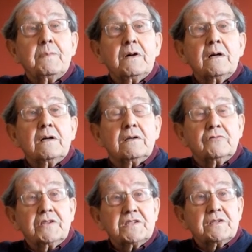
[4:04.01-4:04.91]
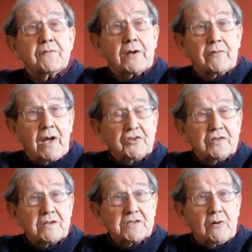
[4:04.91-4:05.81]
for reasons of
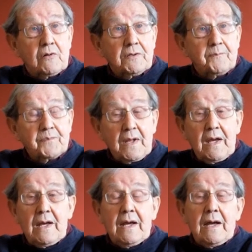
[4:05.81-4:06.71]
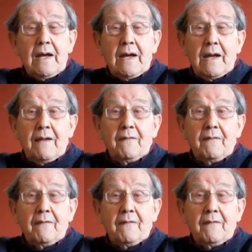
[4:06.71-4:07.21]
recreation and so on.